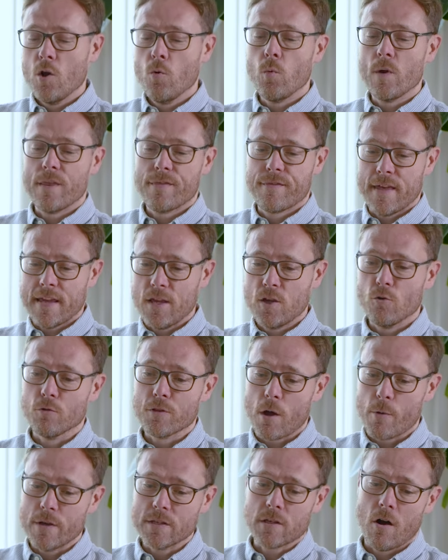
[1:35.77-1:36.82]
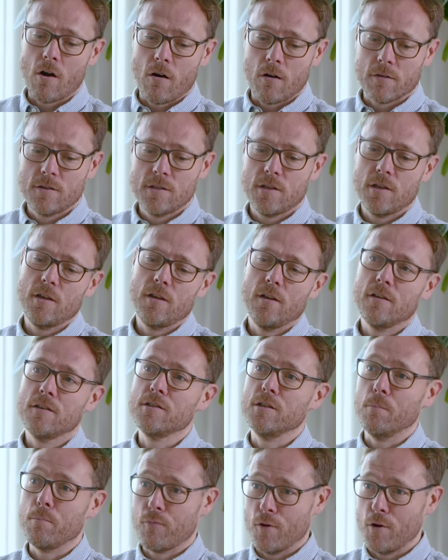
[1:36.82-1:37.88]
We think, although it's hard
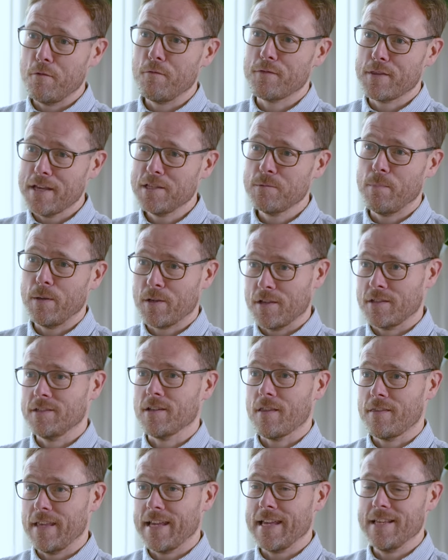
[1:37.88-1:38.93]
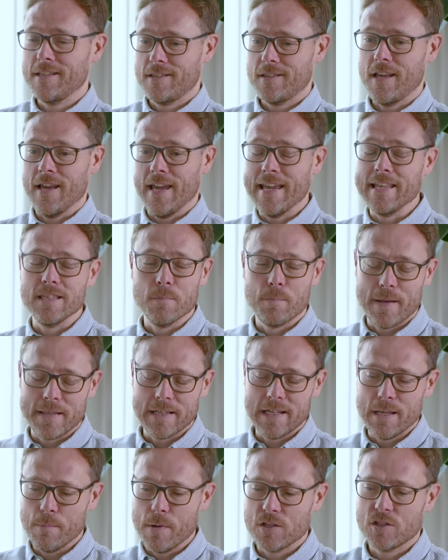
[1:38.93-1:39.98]
to prove this because nothing is
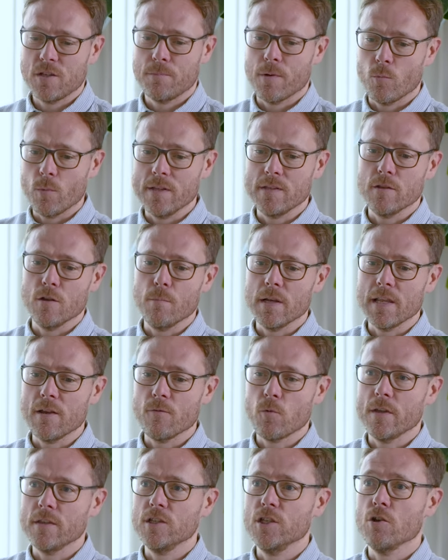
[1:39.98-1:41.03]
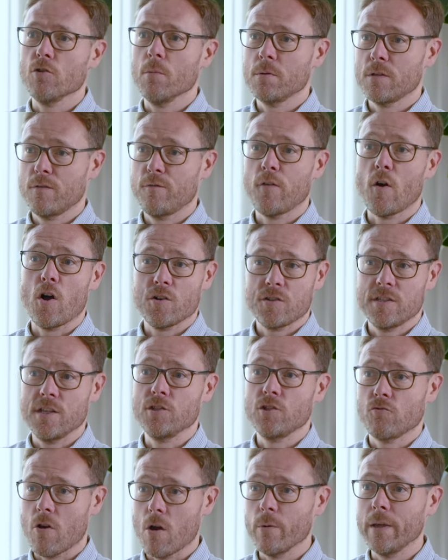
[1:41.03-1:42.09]
independently measured, but we do believe we're Europe's
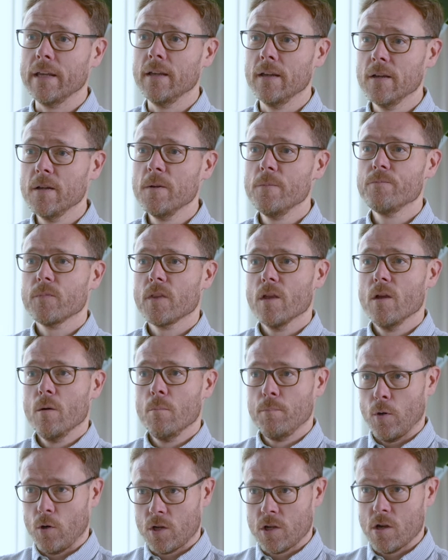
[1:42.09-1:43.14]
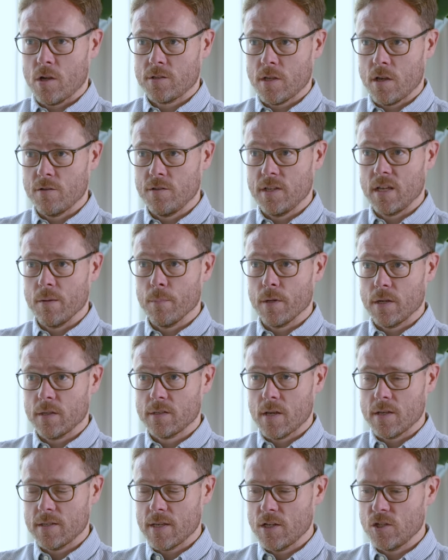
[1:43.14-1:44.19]
fastest growing podcast hosting and
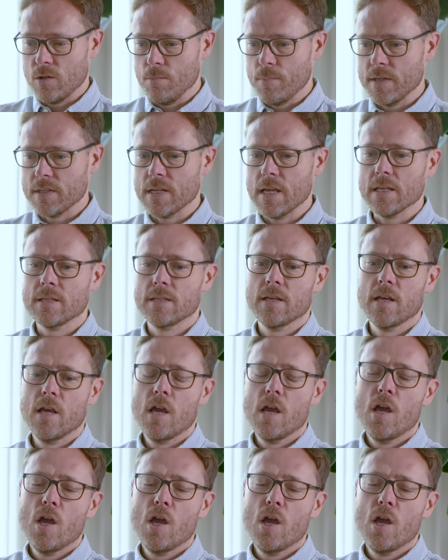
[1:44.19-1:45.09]
monetization business.